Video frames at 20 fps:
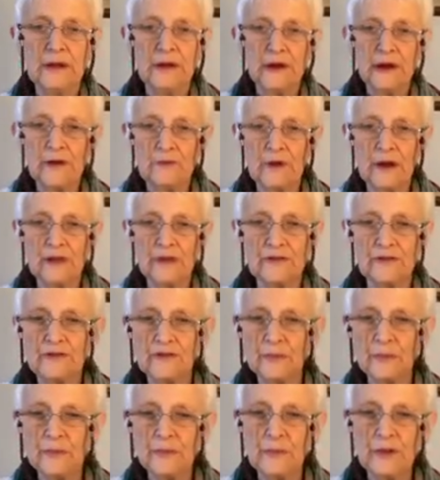around,
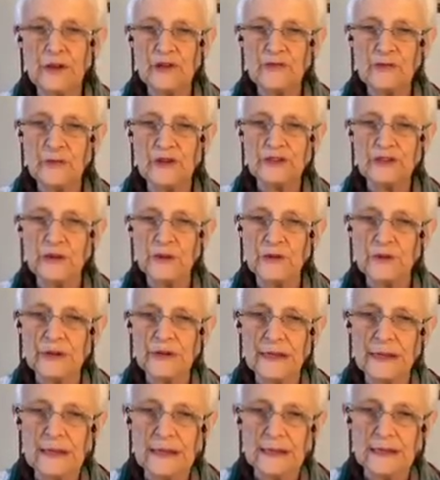because we don't
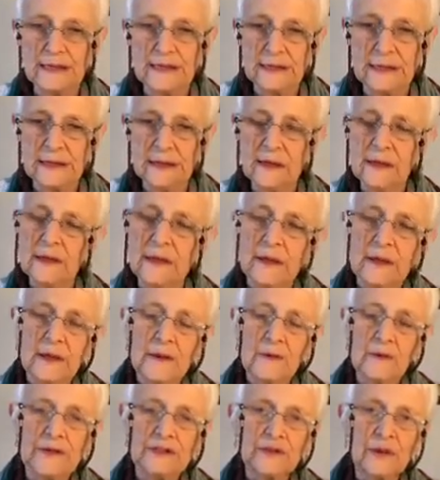need
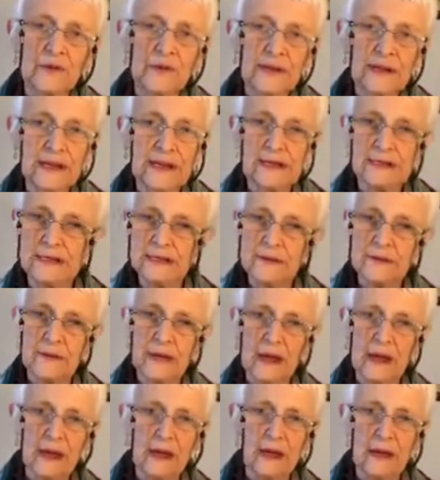to
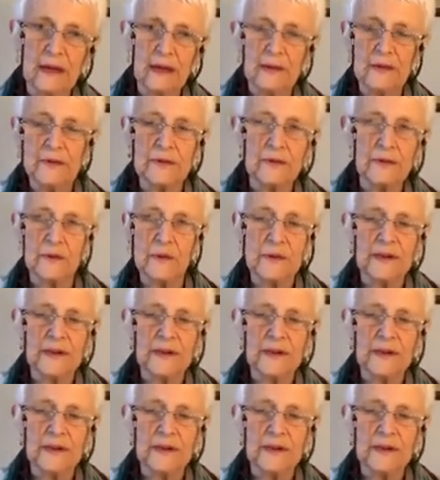go